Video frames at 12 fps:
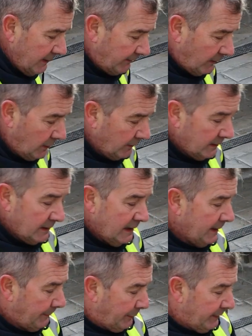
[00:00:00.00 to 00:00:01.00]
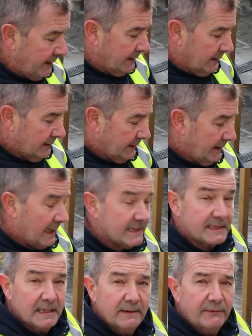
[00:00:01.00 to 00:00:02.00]
we've cut the neoprene
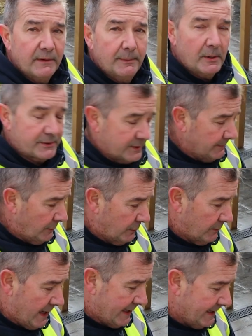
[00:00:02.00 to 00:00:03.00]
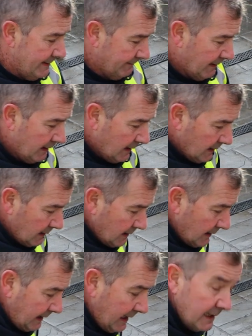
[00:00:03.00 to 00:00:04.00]
gasket for the bottom already.
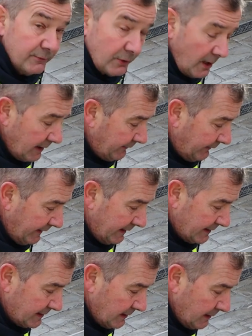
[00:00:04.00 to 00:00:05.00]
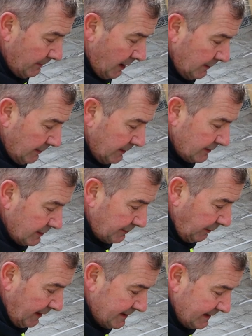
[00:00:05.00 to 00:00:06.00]
Again, dry fixed at the moment.
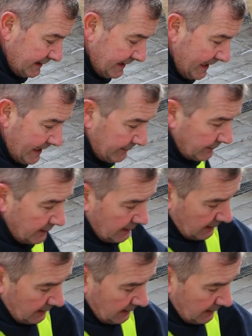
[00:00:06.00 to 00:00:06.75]
Just place it down.